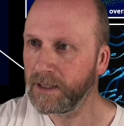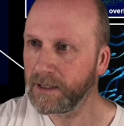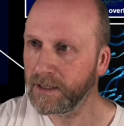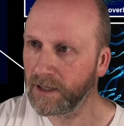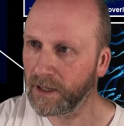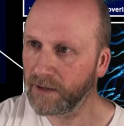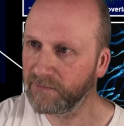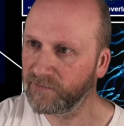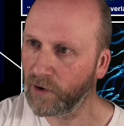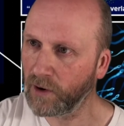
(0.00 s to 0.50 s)

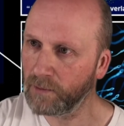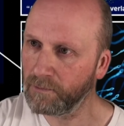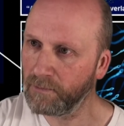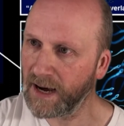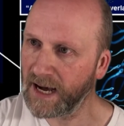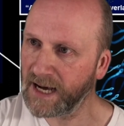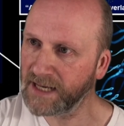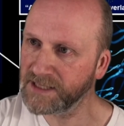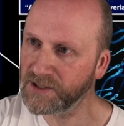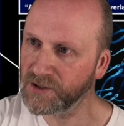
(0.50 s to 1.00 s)
You've got
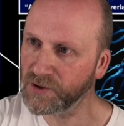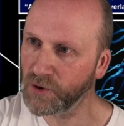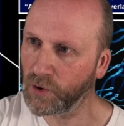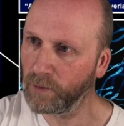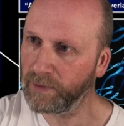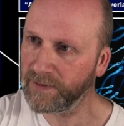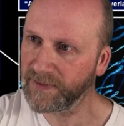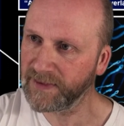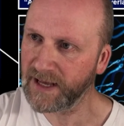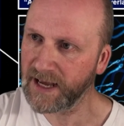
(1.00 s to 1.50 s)
Mars's
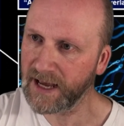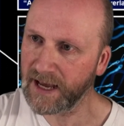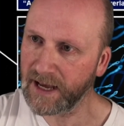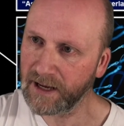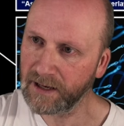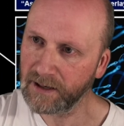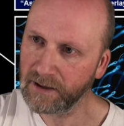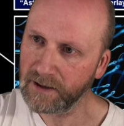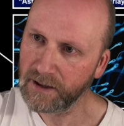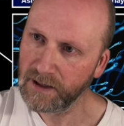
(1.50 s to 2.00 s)
orbit
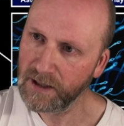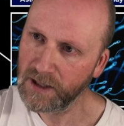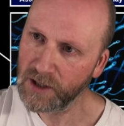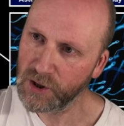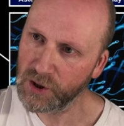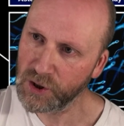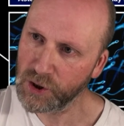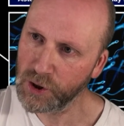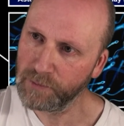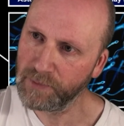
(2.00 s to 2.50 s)
there,
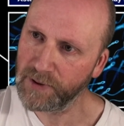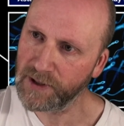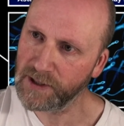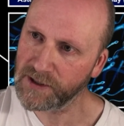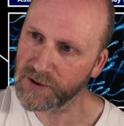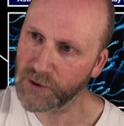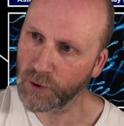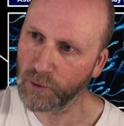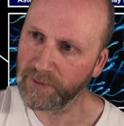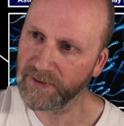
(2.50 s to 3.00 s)

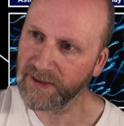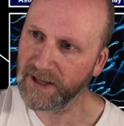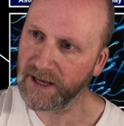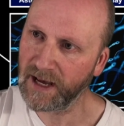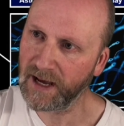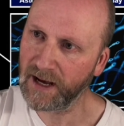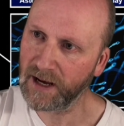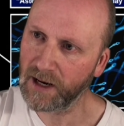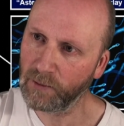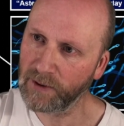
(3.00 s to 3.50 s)
Jupiter's orbit
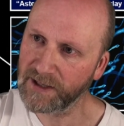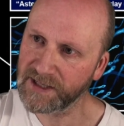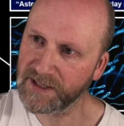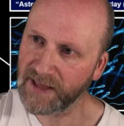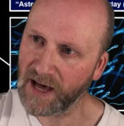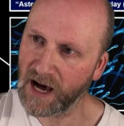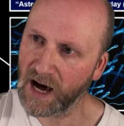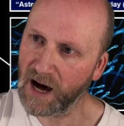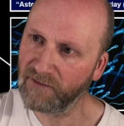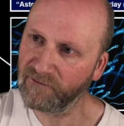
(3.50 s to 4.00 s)
there, and I went to
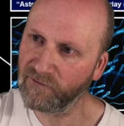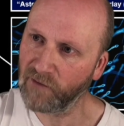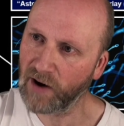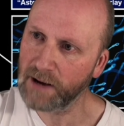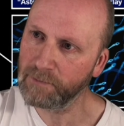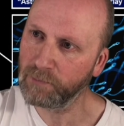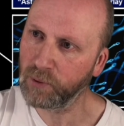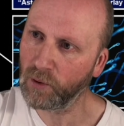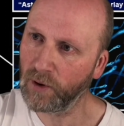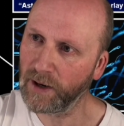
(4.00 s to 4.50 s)
the
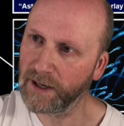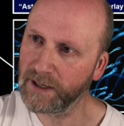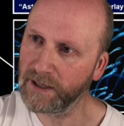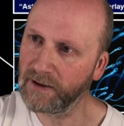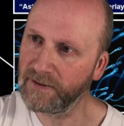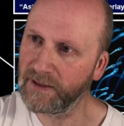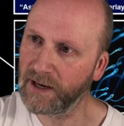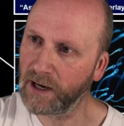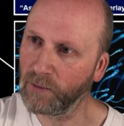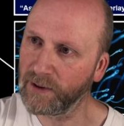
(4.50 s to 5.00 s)
halfway point,
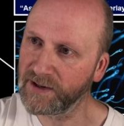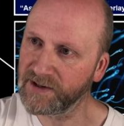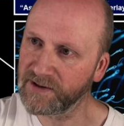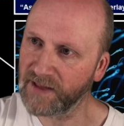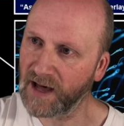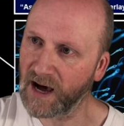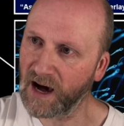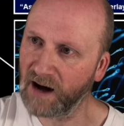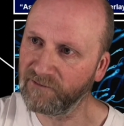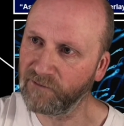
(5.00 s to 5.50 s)
and then I went to
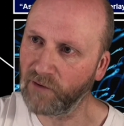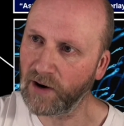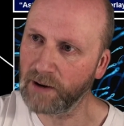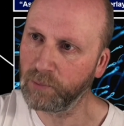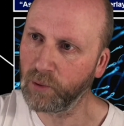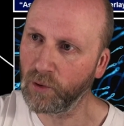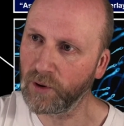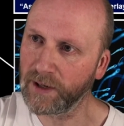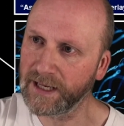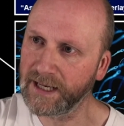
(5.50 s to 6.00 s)
the halfway
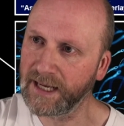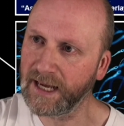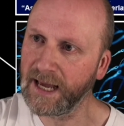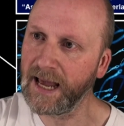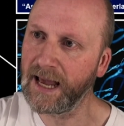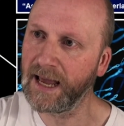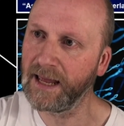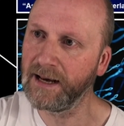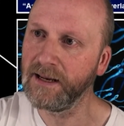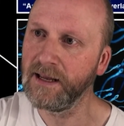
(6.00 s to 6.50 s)
point
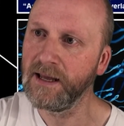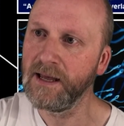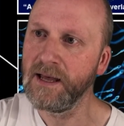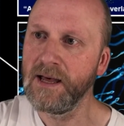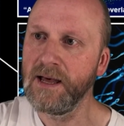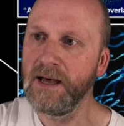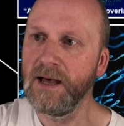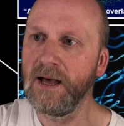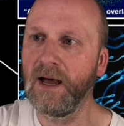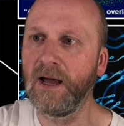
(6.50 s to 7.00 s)
again,
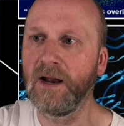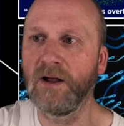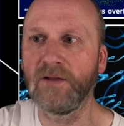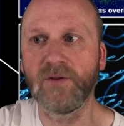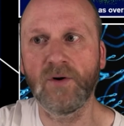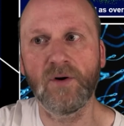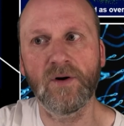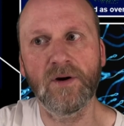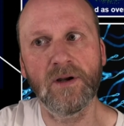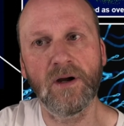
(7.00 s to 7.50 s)
and I
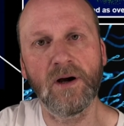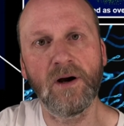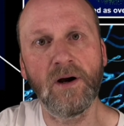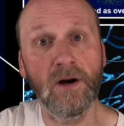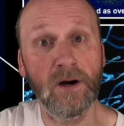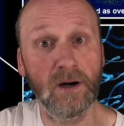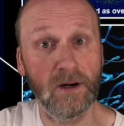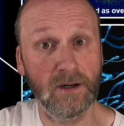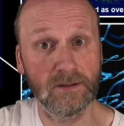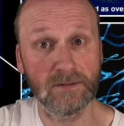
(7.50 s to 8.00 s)
thought,
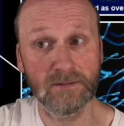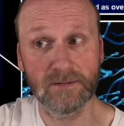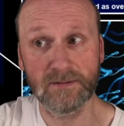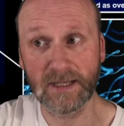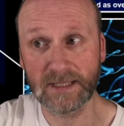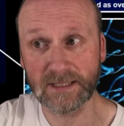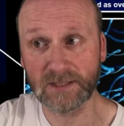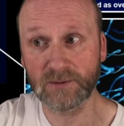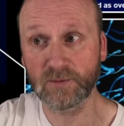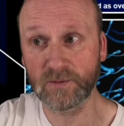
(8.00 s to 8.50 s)
oh,
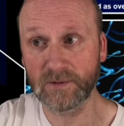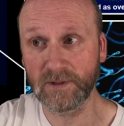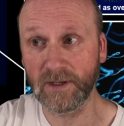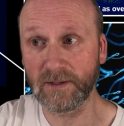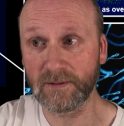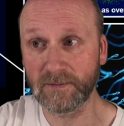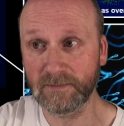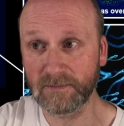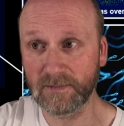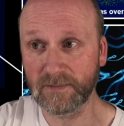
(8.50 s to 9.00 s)
that's
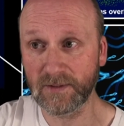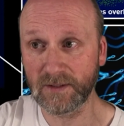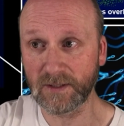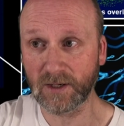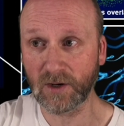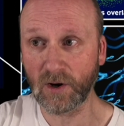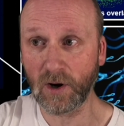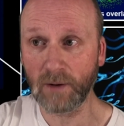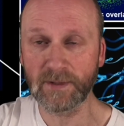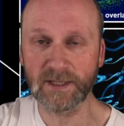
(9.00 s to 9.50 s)
the
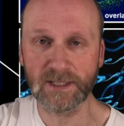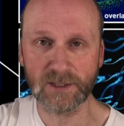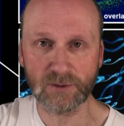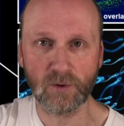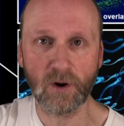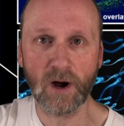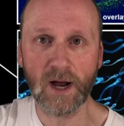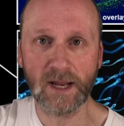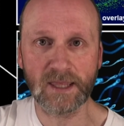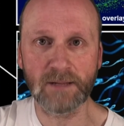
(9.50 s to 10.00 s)
comet is
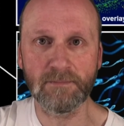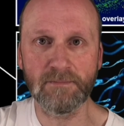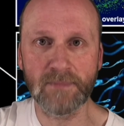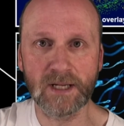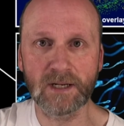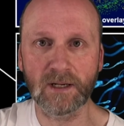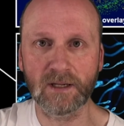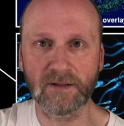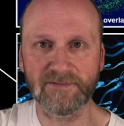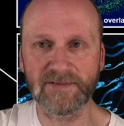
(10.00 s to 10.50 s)
right in the
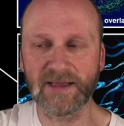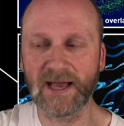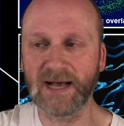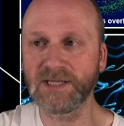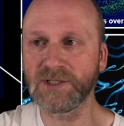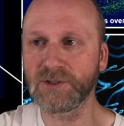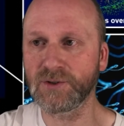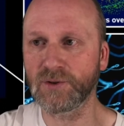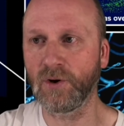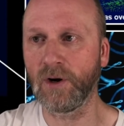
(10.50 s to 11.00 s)
middle of the
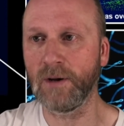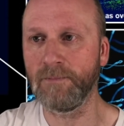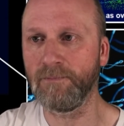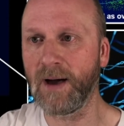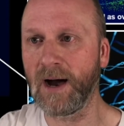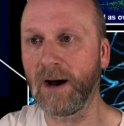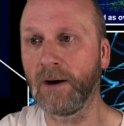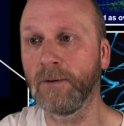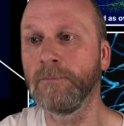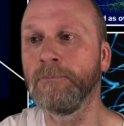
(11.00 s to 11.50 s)

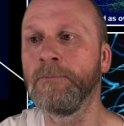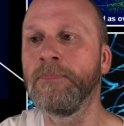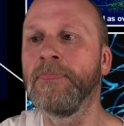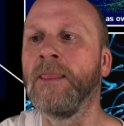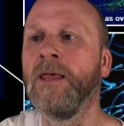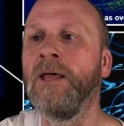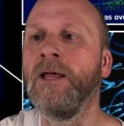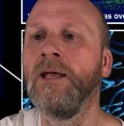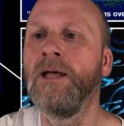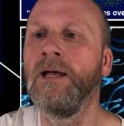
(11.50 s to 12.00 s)
asteroid-belt,
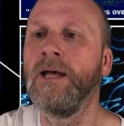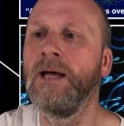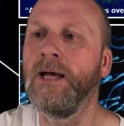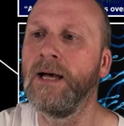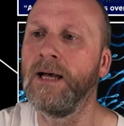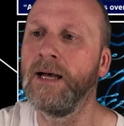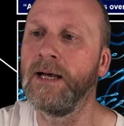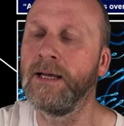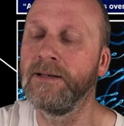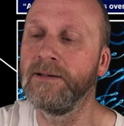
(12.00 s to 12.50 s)

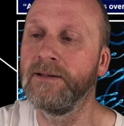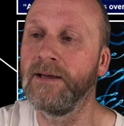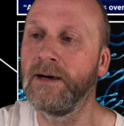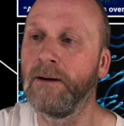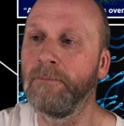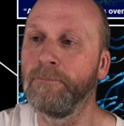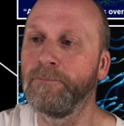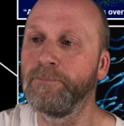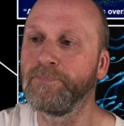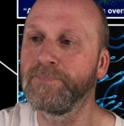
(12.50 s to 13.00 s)

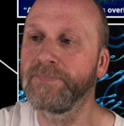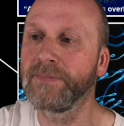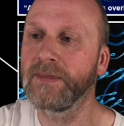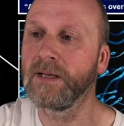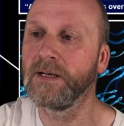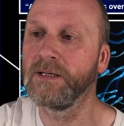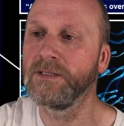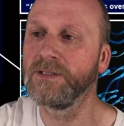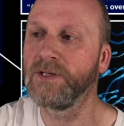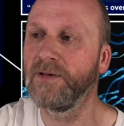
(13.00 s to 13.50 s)
and
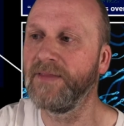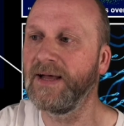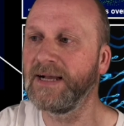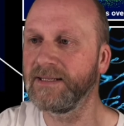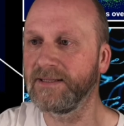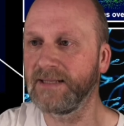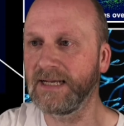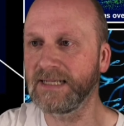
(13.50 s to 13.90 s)
so that